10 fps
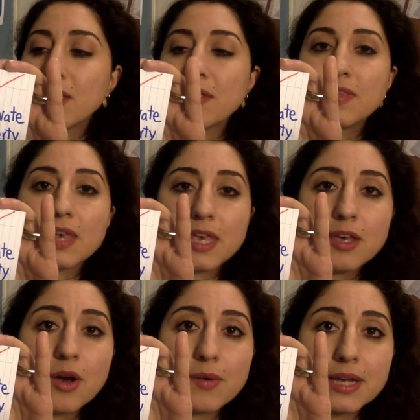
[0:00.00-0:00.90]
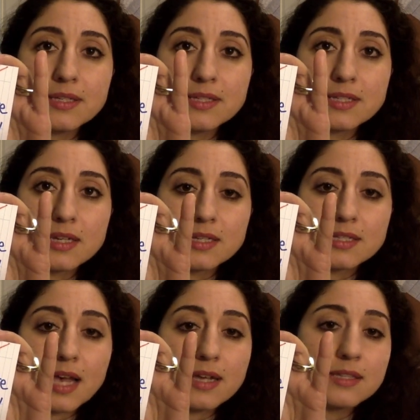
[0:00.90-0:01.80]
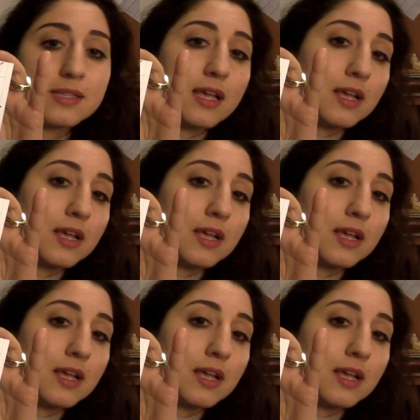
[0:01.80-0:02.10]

the egoist says